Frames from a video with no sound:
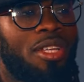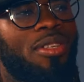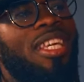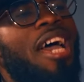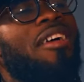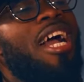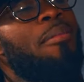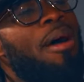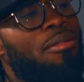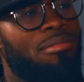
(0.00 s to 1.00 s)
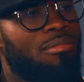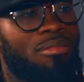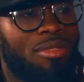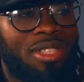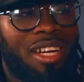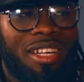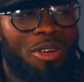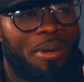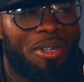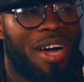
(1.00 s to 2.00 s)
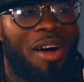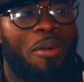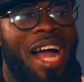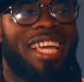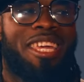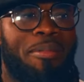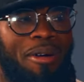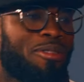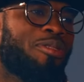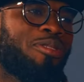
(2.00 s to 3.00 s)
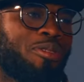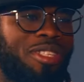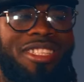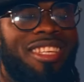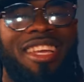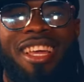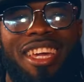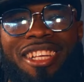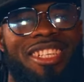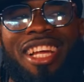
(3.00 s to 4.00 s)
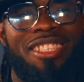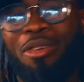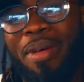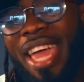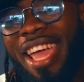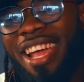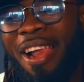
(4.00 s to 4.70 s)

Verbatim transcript: So he had to come out. Nobody knew why he came out, to just get some air.